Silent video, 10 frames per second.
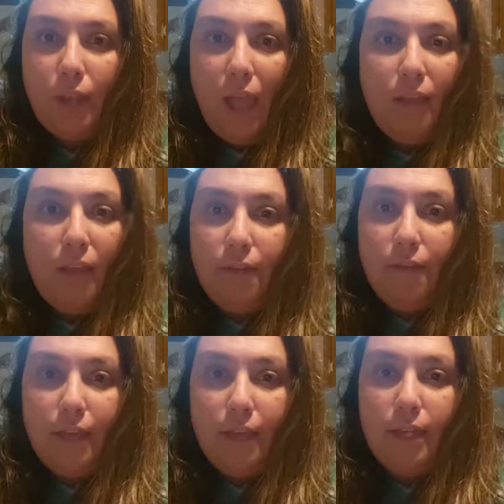I
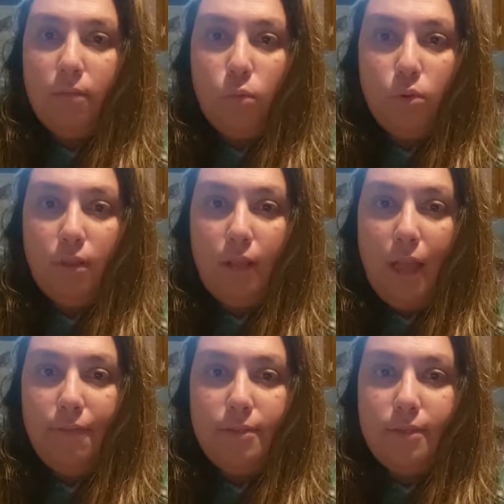love that kid more than
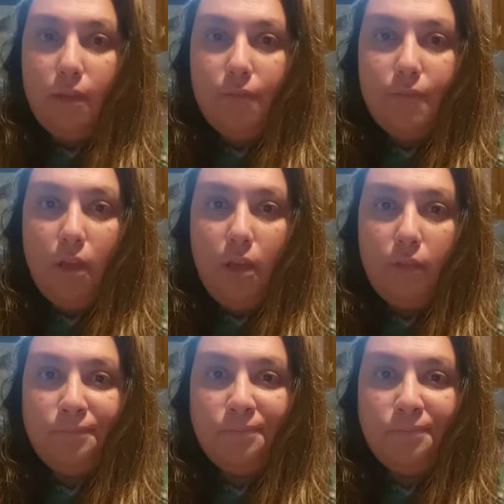life itself, y'all.